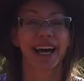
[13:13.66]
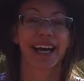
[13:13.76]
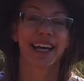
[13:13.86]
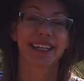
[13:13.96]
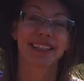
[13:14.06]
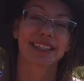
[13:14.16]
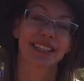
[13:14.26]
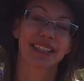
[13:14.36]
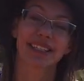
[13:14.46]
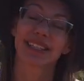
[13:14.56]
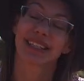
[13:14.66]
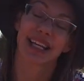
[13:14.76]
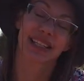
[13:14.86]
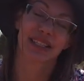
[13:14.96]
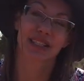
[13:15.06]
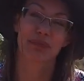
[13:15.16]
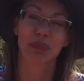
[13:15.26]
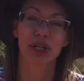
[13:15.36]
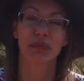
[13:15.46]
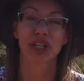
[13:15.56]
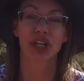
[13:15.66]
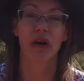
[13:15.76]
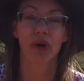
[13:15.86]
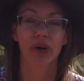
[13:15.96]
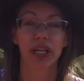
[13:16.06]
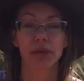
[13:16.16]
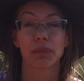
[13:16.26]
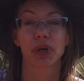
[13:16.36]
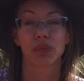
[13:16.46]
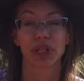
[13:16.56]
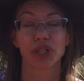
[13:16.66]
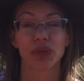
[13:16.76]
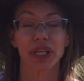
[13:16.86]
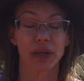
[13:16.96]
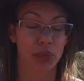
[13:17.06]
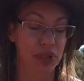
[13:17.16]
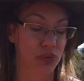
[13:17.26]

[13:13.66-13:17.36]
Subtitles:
And that's pretty much how I'll keep redoing it.